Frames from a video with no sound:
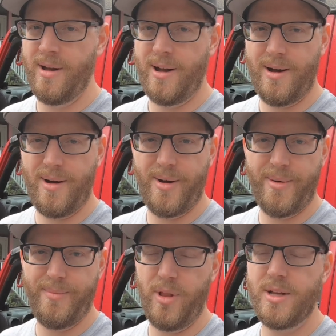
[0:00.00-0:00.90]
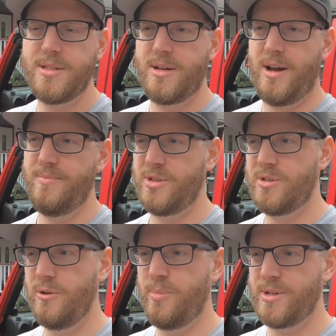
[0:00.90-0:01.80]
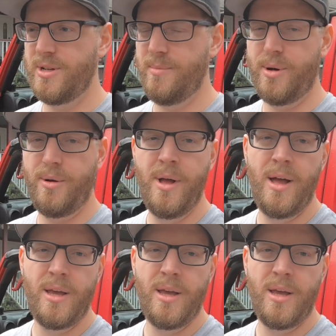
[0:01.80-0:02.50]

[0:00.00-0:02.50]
lots of times. Super simple.